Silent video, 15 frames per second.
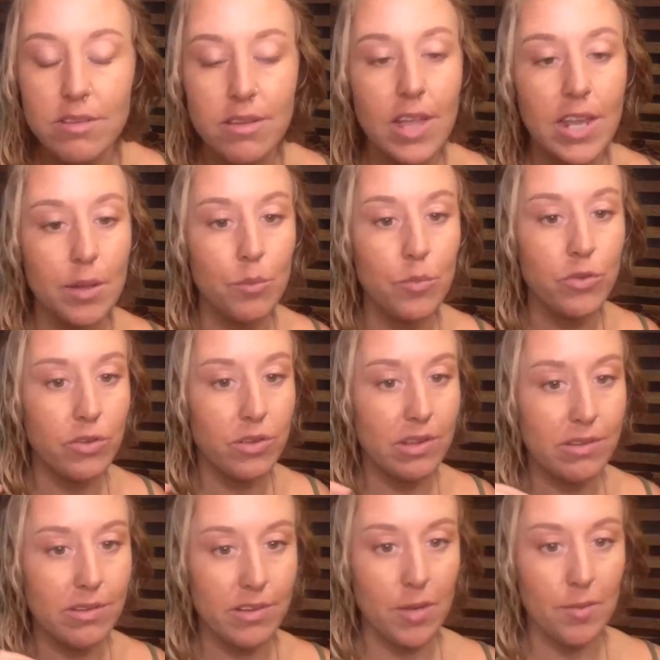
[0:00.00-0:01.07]
And so this
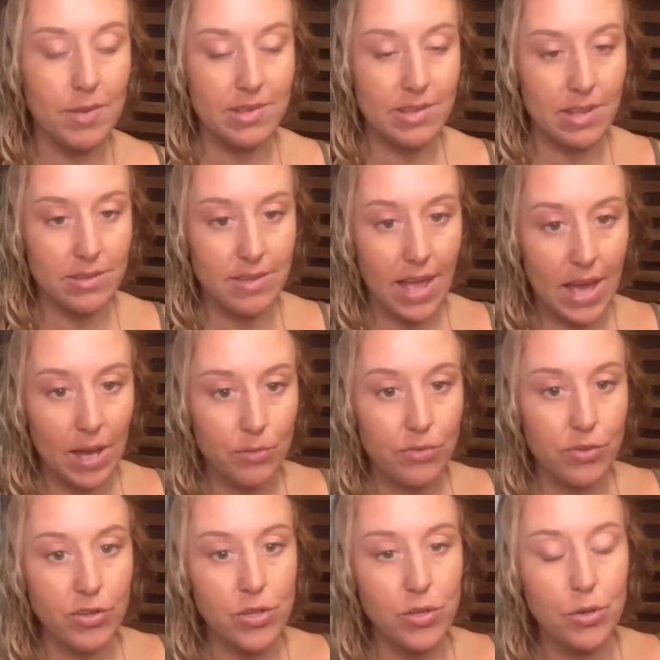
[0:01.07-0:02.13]
is going to be sent out to
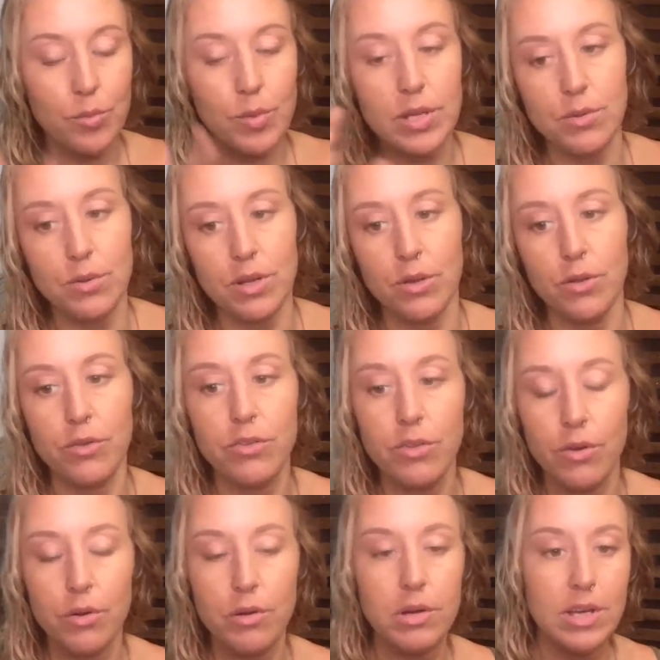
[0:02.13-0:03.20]
you, but you can
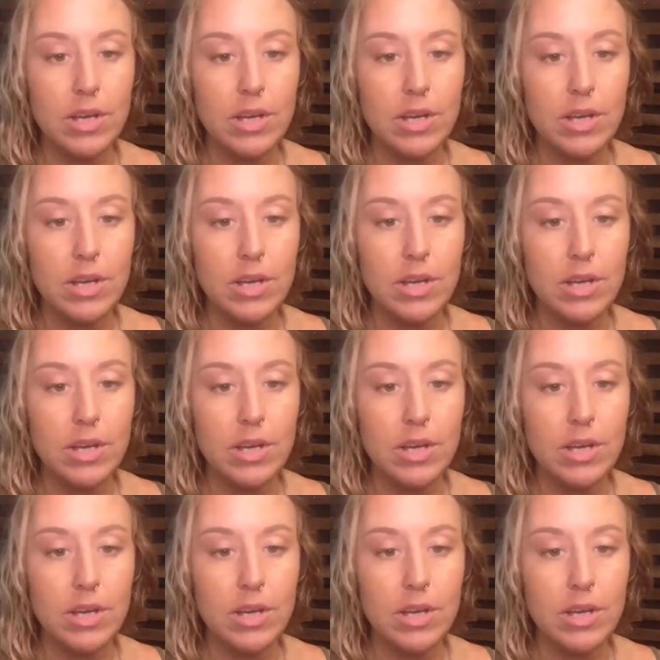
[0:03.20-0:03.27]
also